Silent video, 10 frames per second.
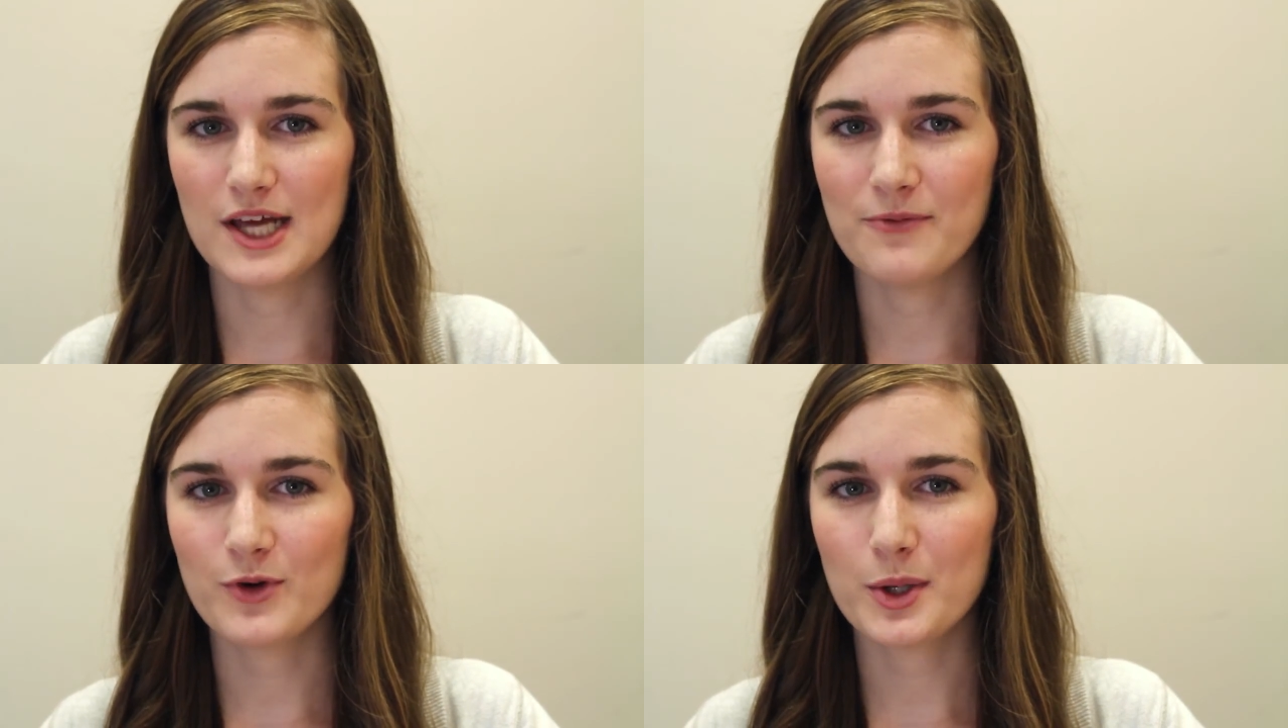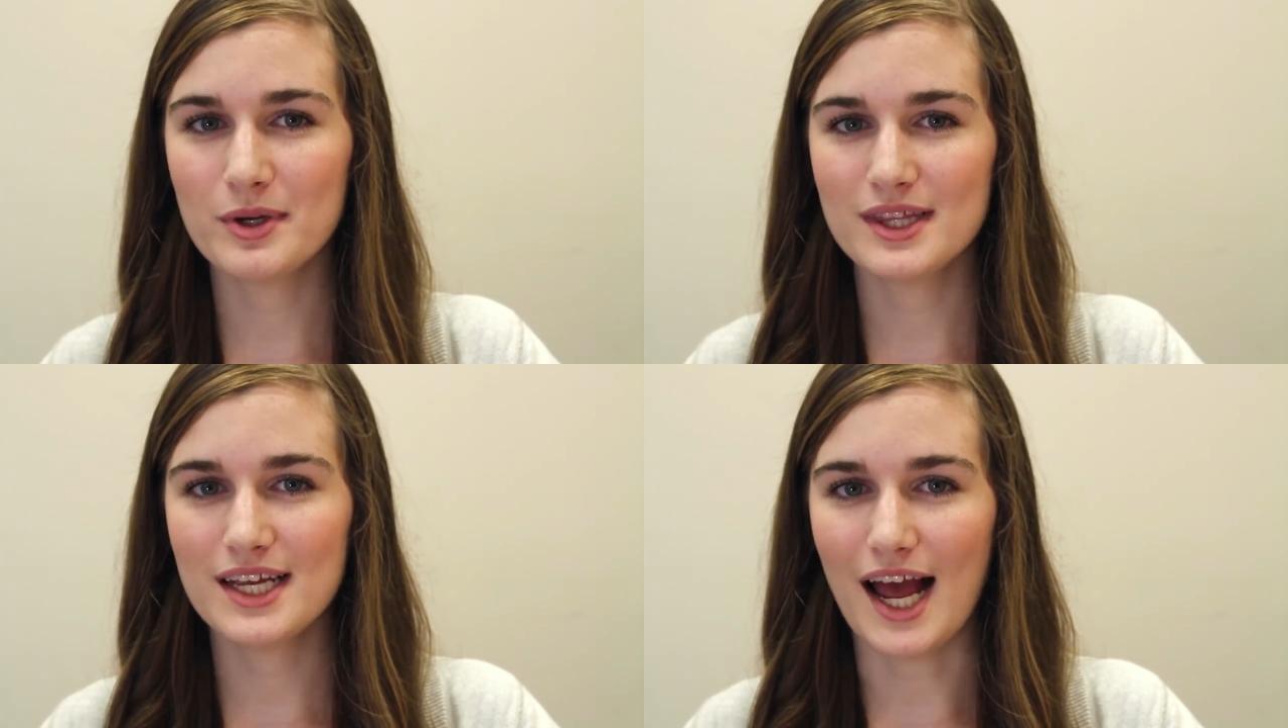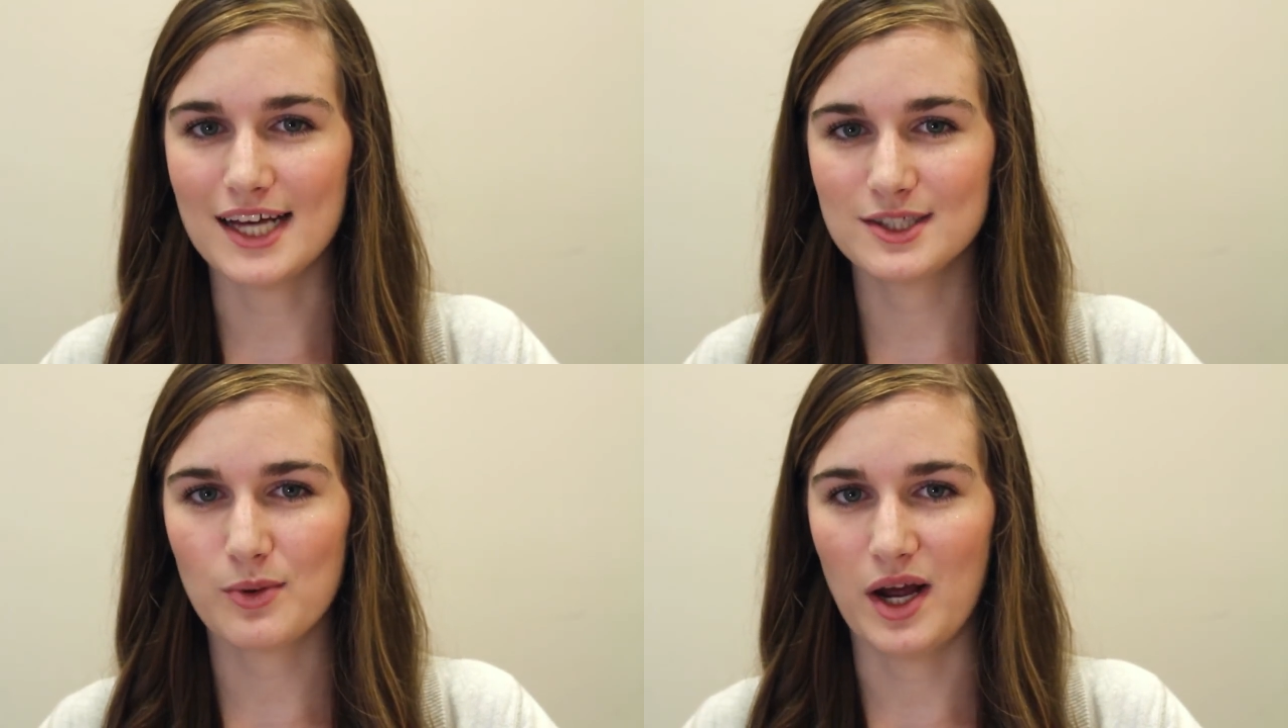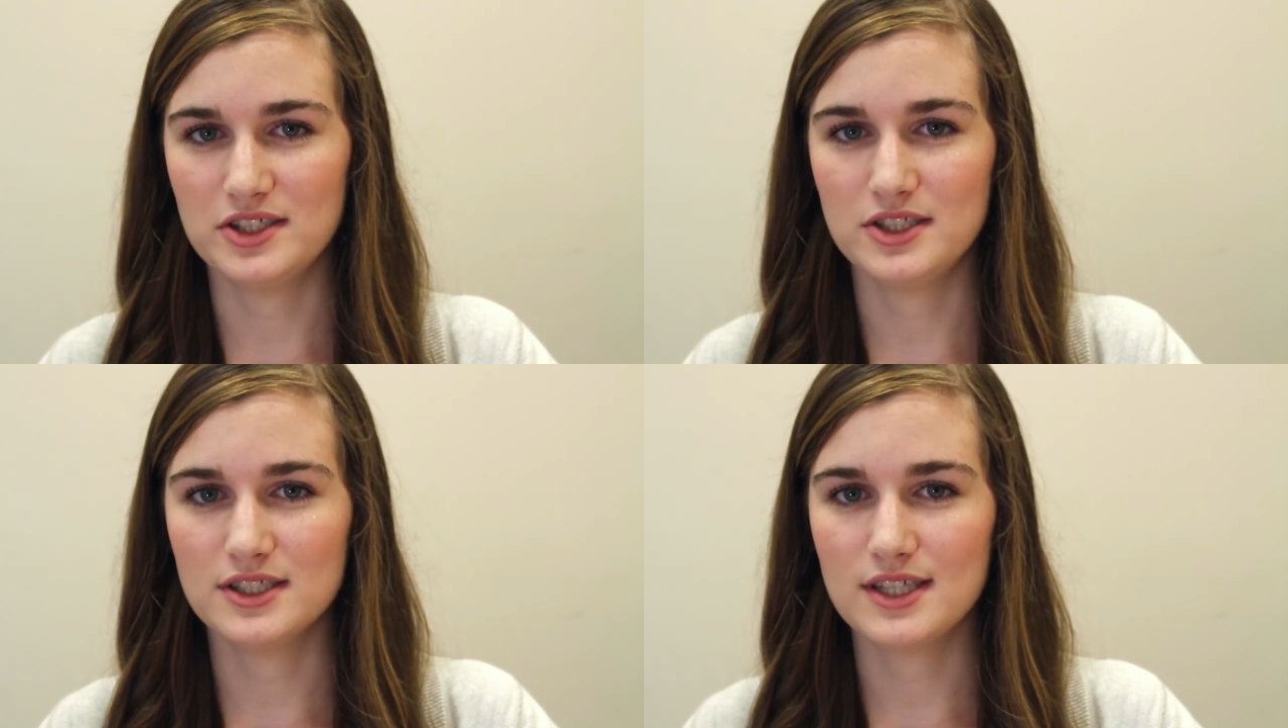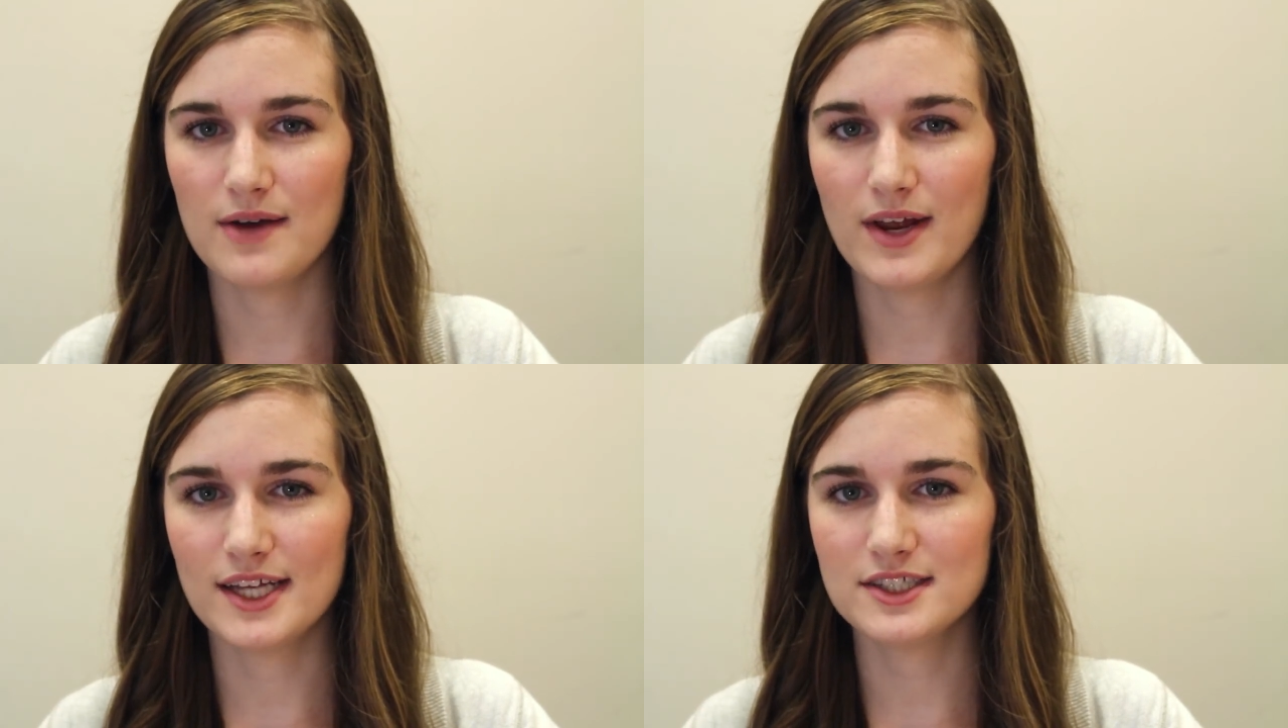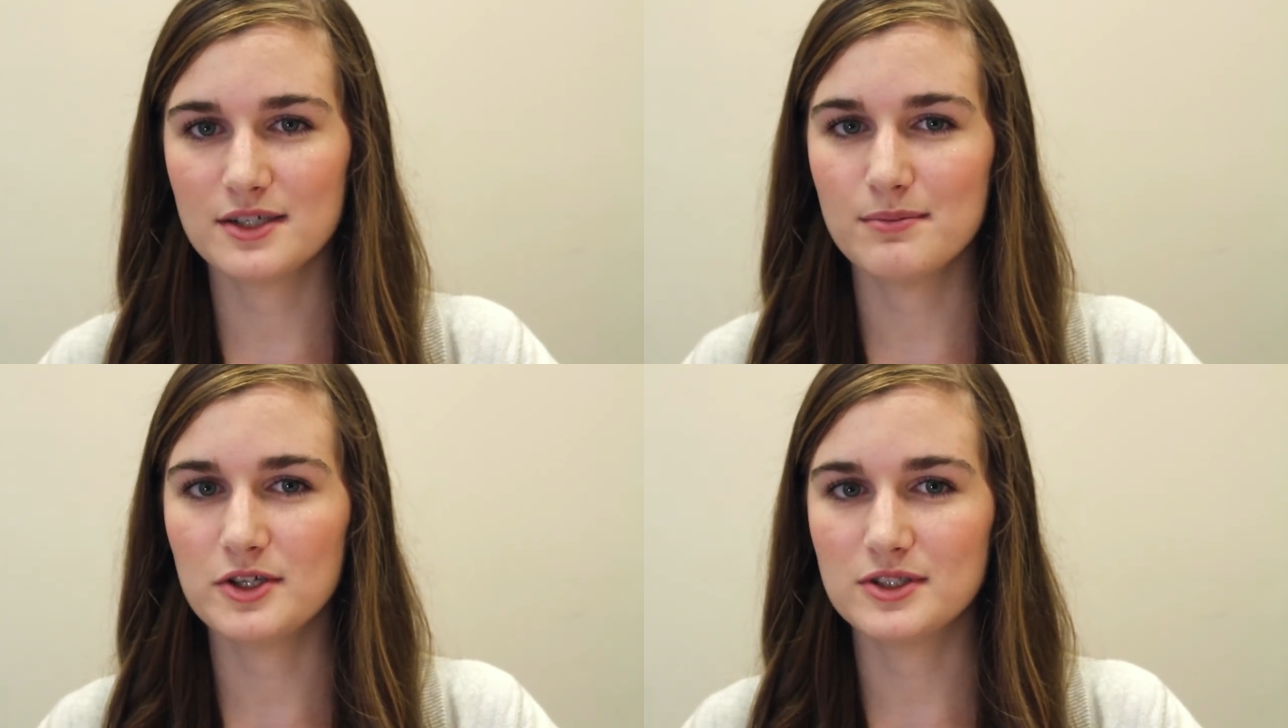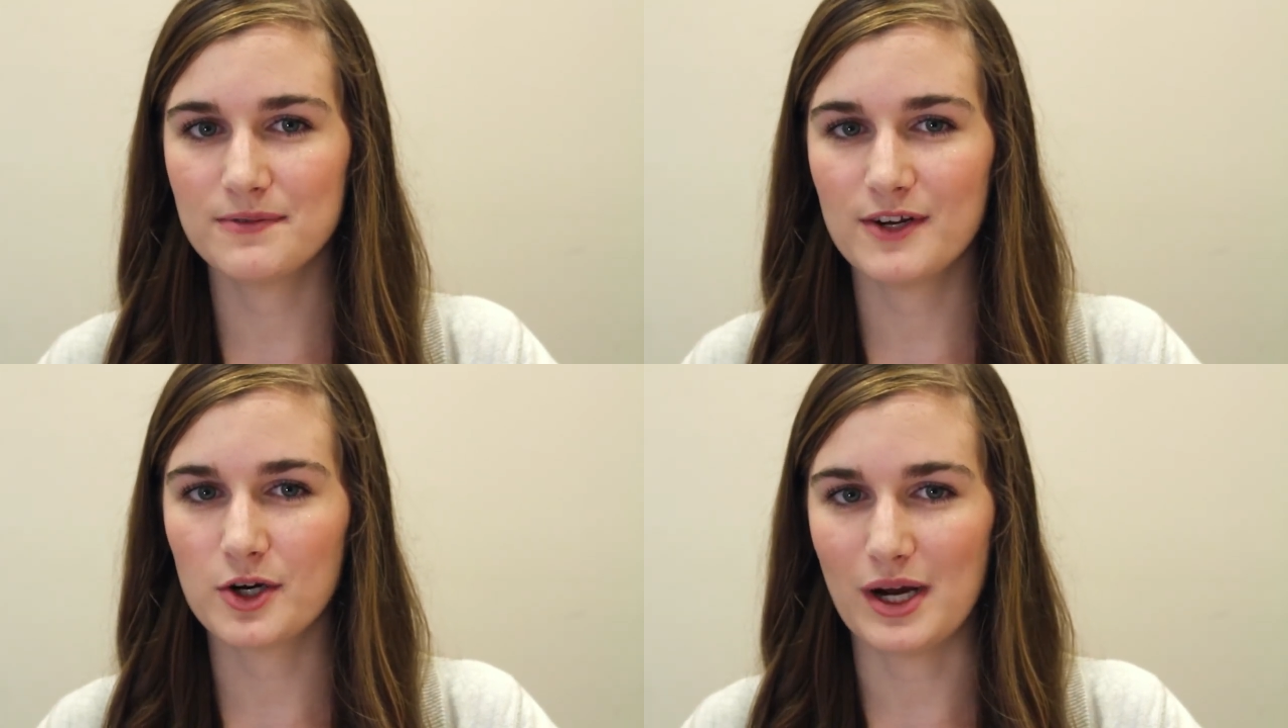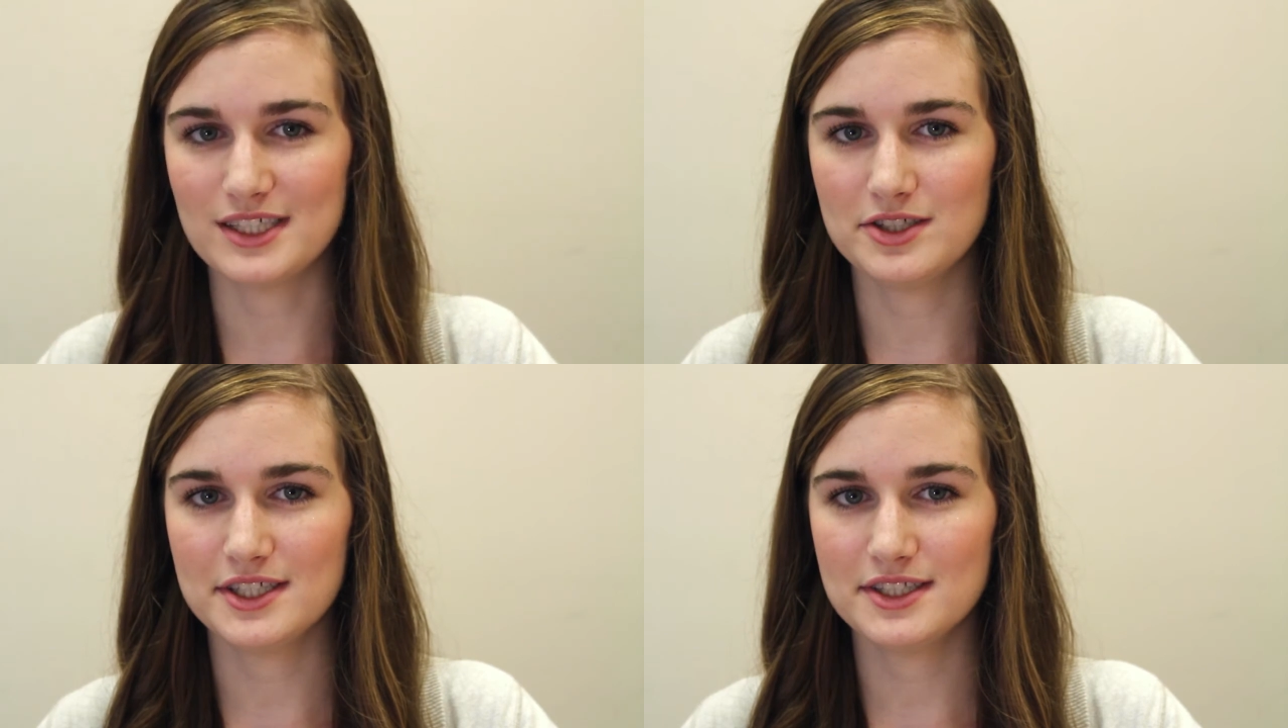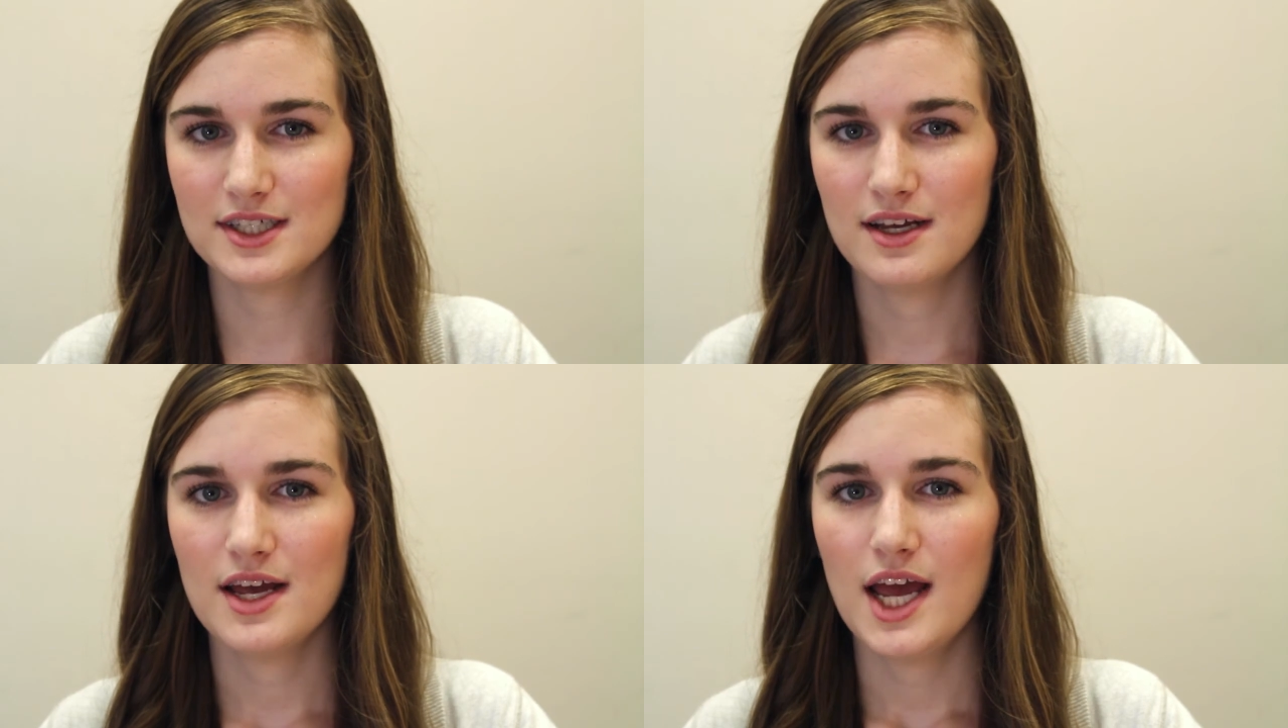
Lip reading: and frequently asked questions have answered most of your questions.